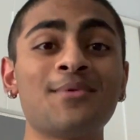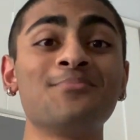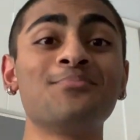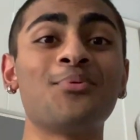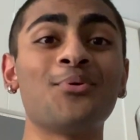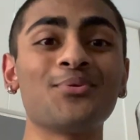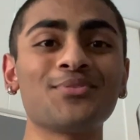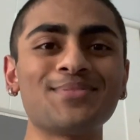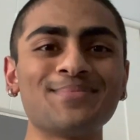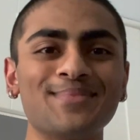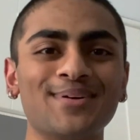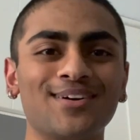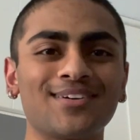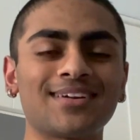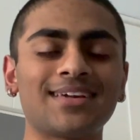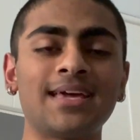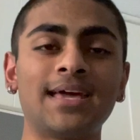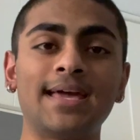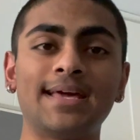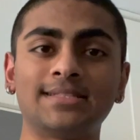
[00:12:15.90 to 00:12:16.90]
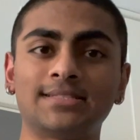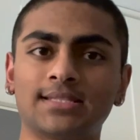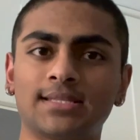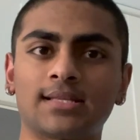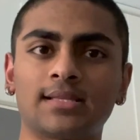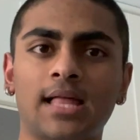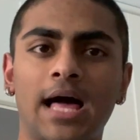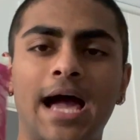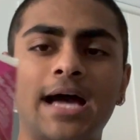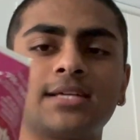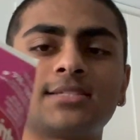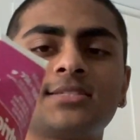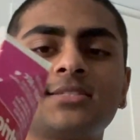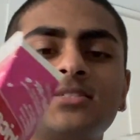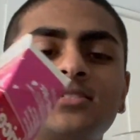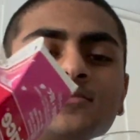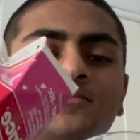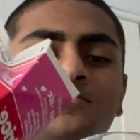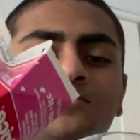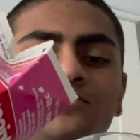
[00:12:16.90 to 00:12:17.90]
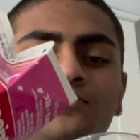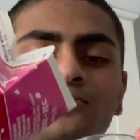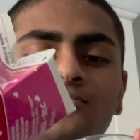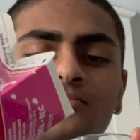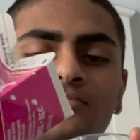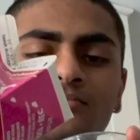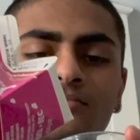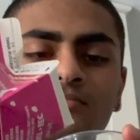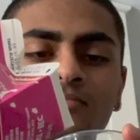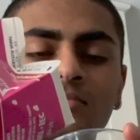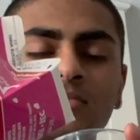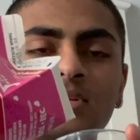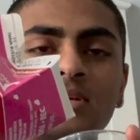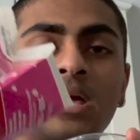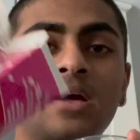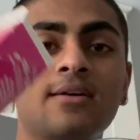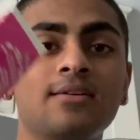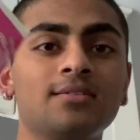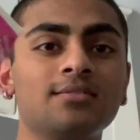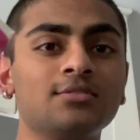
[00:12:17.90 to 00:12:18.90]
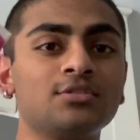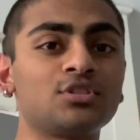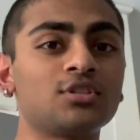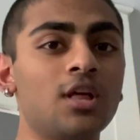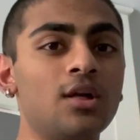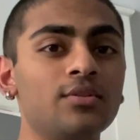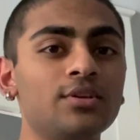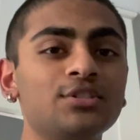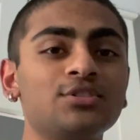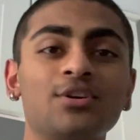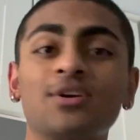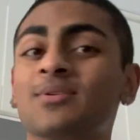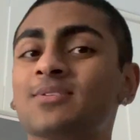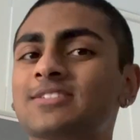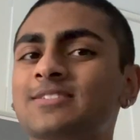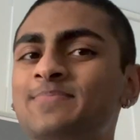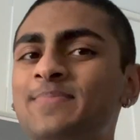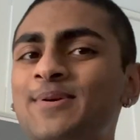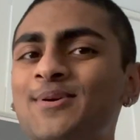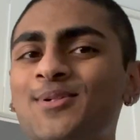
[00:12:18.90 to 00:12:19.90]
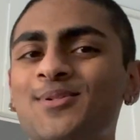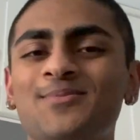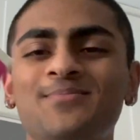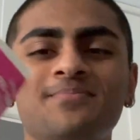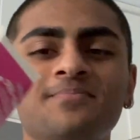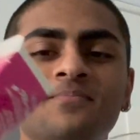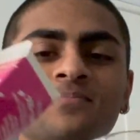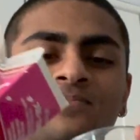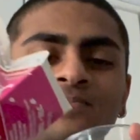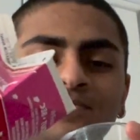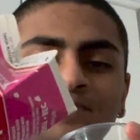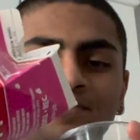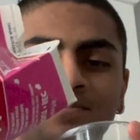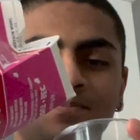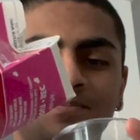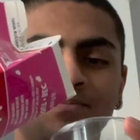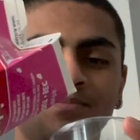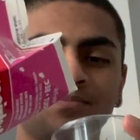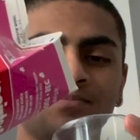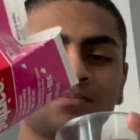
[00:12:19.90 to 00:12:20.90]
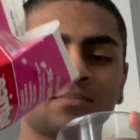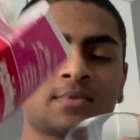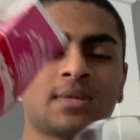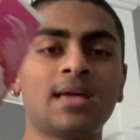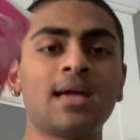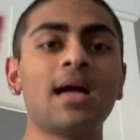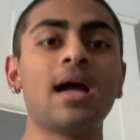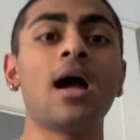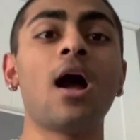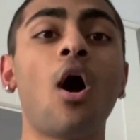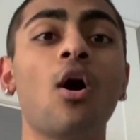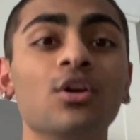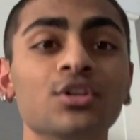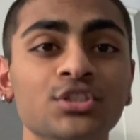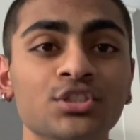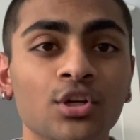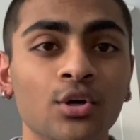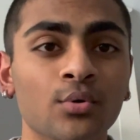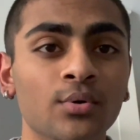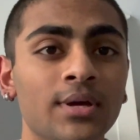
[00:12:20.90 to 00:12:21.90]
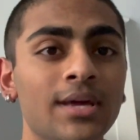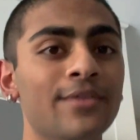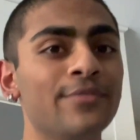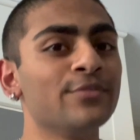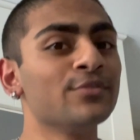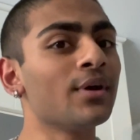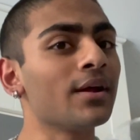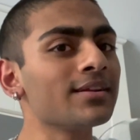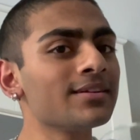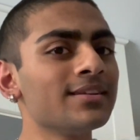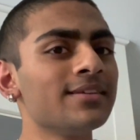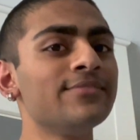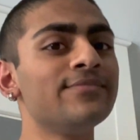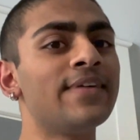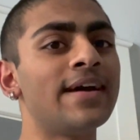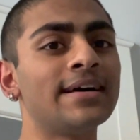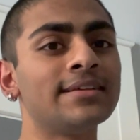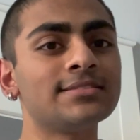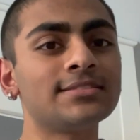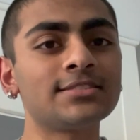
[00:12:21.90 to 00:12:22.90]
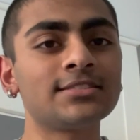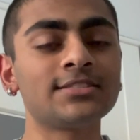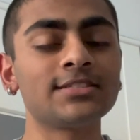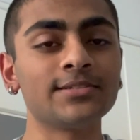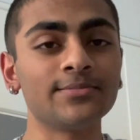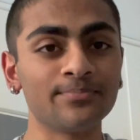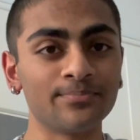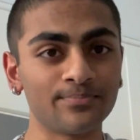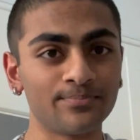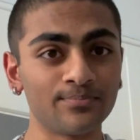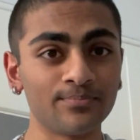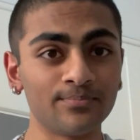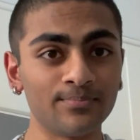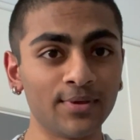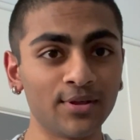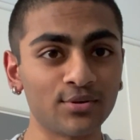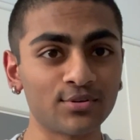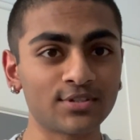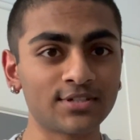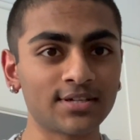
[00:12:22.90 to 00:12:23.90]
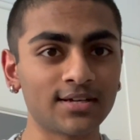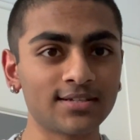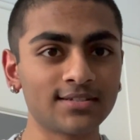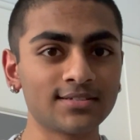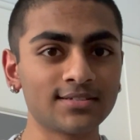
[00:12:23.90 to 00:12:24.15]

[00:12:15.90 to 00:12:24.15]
Pour the milk into the glass. Slowly so you don't spill. Also, if you're not an advanced milk